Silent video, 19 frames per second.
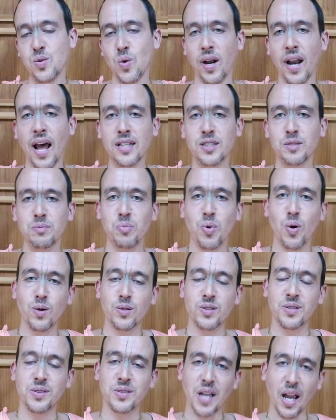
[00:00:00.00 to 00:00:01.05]
So another
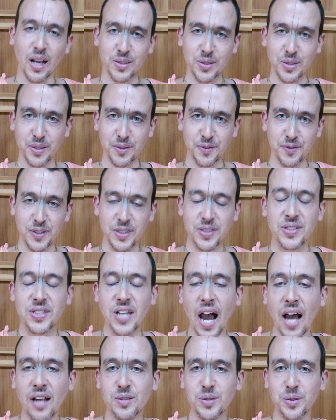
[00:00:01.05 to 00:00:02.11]
important section of this
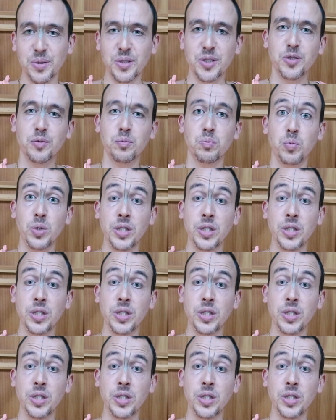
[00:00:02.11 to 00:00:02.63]
canto is